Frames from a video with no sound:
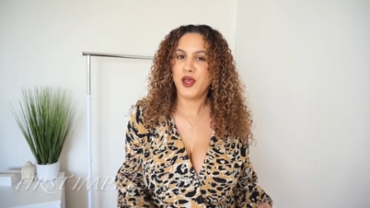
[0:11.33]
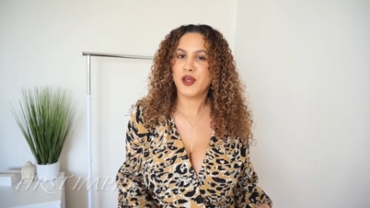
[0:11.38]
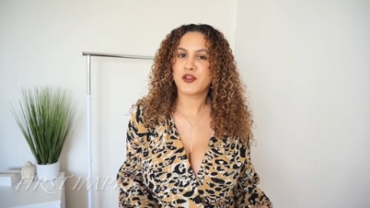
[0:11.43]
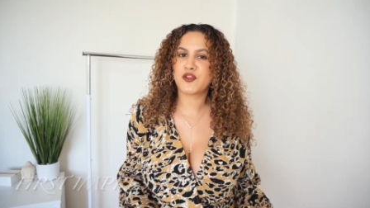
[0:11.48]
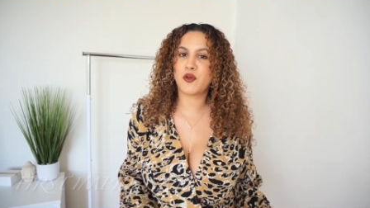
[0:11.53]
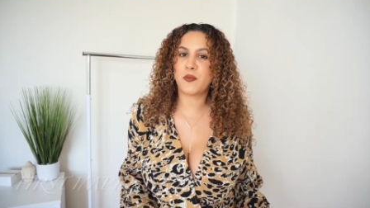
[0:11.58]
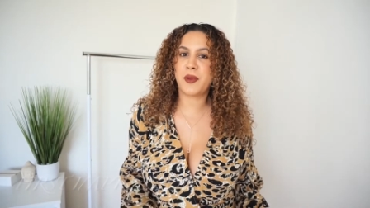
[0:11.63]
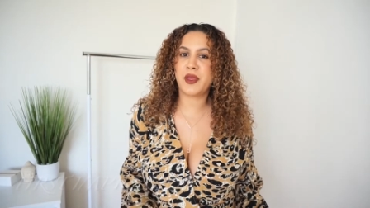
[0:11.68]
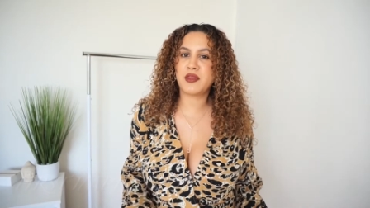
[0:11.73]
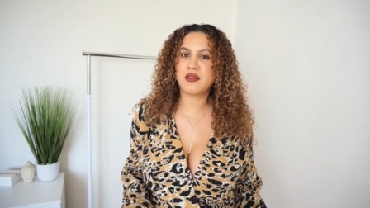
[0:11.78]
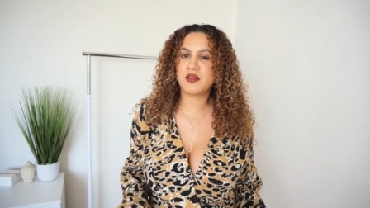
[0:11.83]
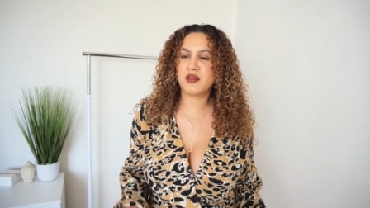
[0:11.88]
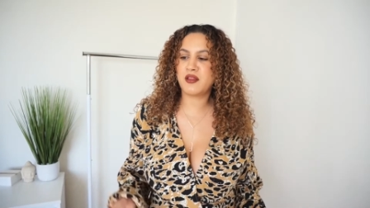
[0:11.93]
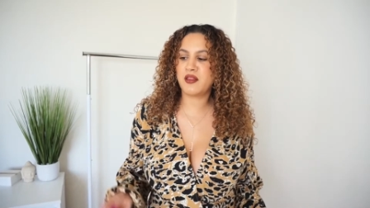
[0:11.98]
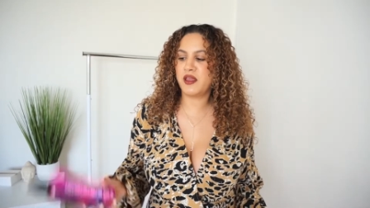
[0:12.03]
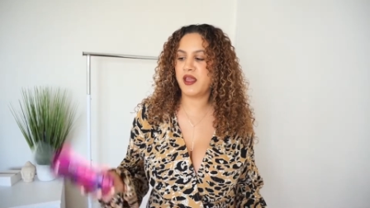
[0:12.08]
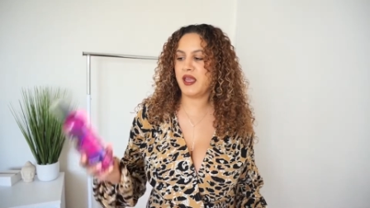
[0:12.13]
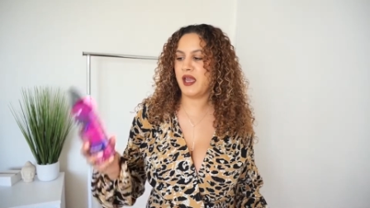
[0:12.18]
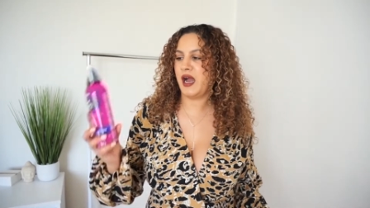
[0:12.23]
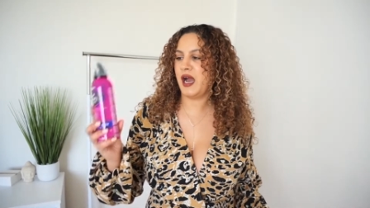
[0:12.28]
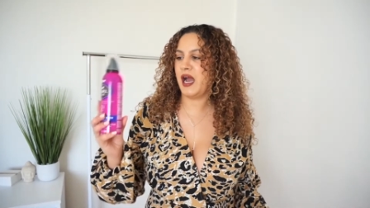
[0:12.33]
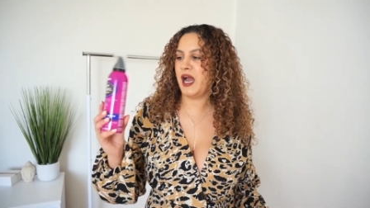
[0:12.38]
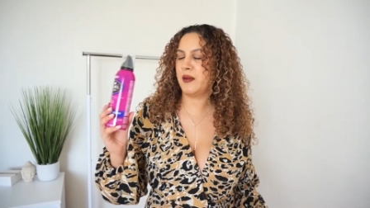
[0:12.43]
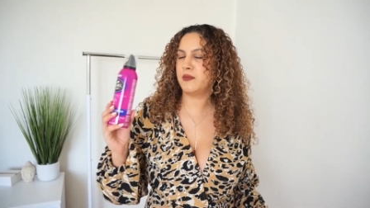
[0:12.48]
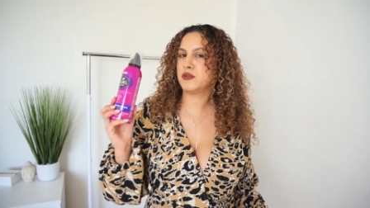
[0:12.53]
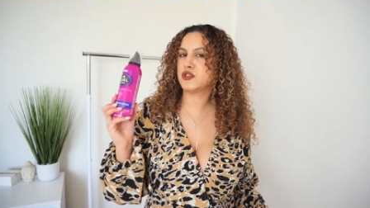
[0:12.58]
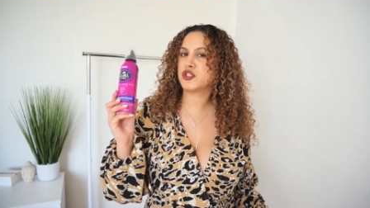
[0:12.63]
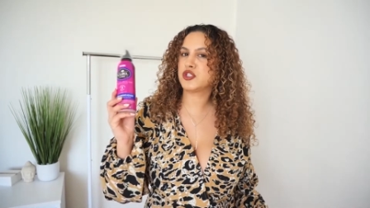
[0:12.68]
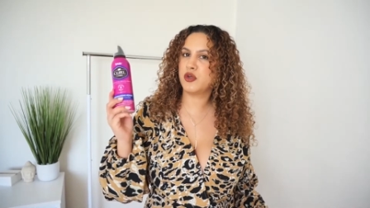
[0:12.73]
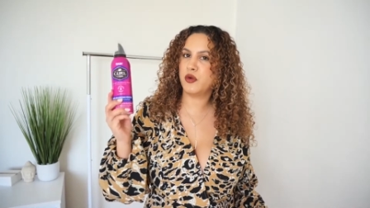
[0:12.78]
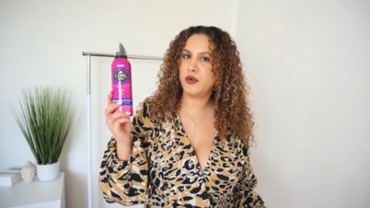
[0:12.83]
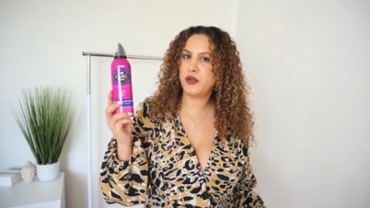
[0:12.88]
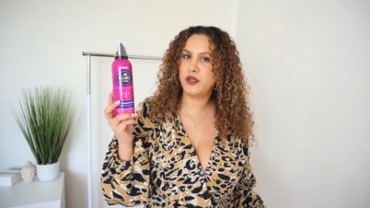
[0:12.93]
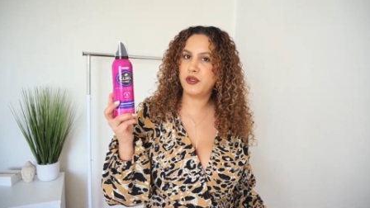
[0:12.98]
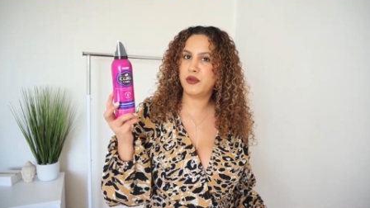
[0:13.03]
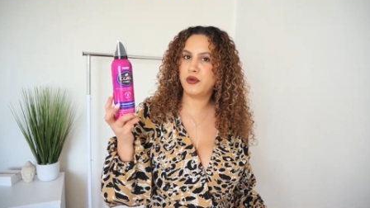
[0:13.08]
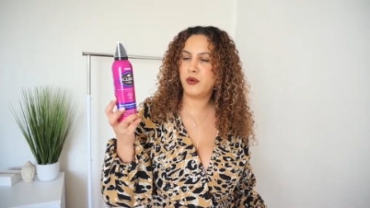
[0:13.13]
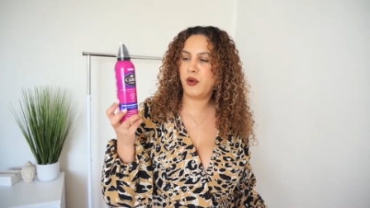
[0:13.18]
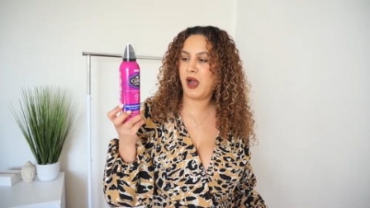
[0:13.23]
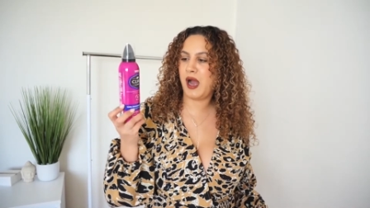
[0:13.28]
So basically, I'm showing
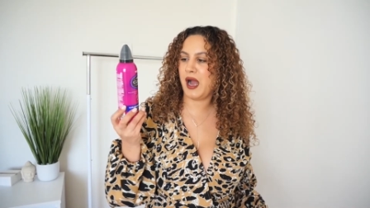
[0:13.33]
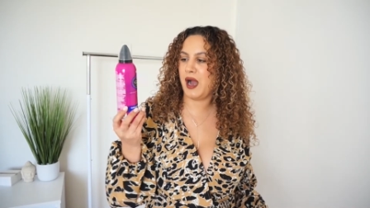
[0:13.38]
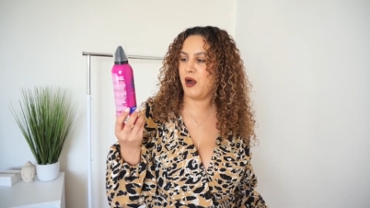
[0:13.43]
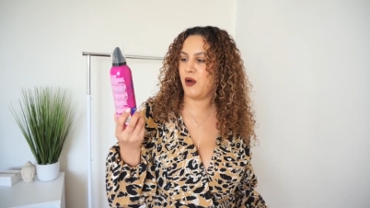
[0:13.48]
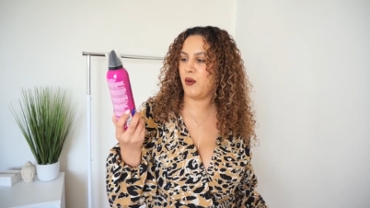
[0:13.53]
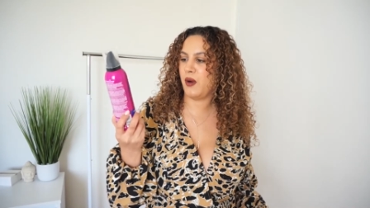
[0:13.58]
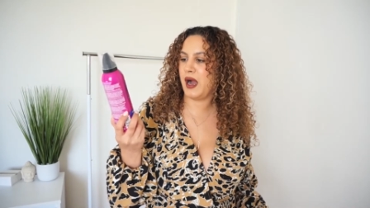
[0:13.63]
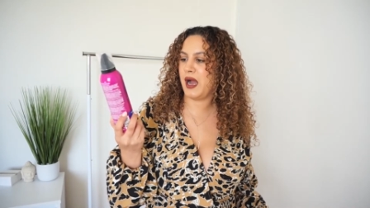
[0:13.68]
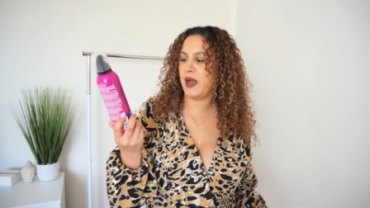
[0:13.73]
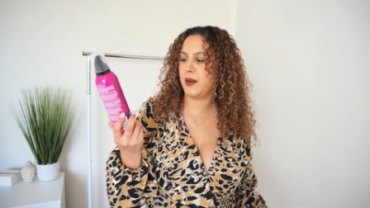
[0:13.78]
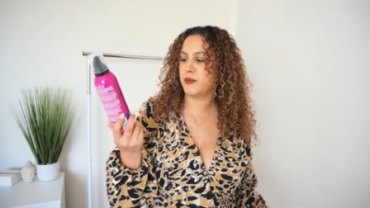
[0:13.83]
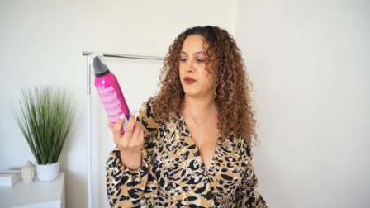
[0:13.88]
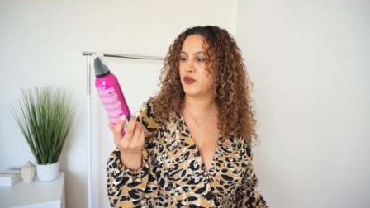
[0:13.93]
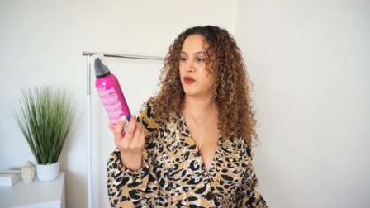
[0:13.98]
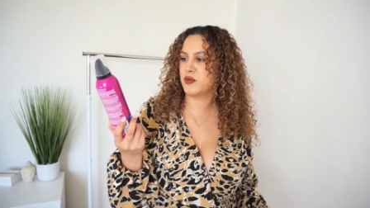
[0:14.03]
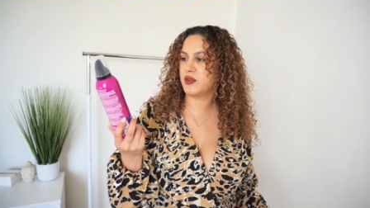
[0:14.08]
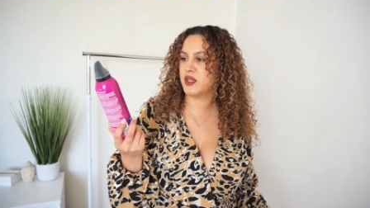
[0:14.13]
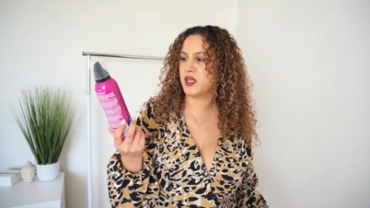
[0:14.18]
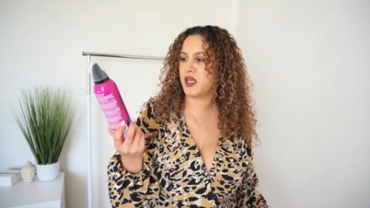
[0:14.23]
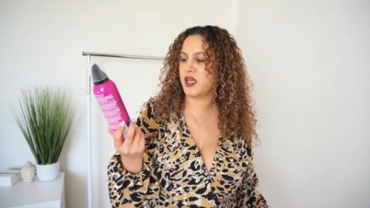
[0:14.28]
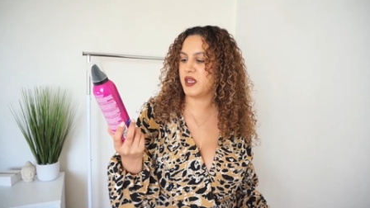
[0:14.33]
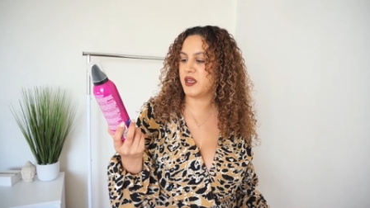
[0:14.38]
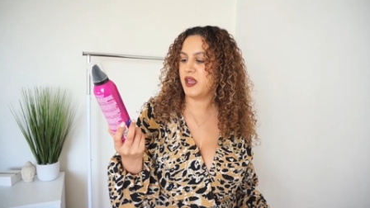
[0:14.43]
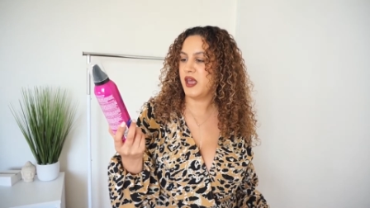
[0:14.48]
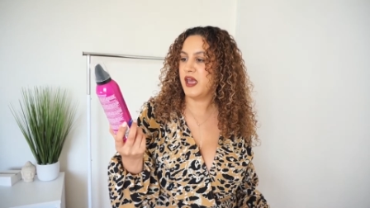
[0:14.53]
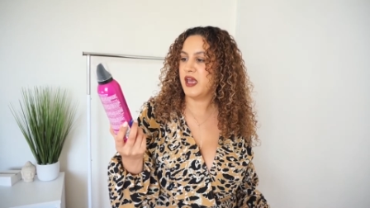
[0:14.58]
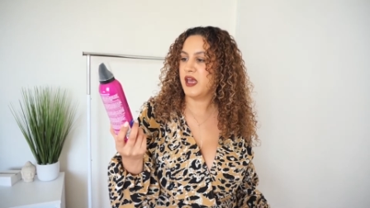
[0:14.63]
you how I'm using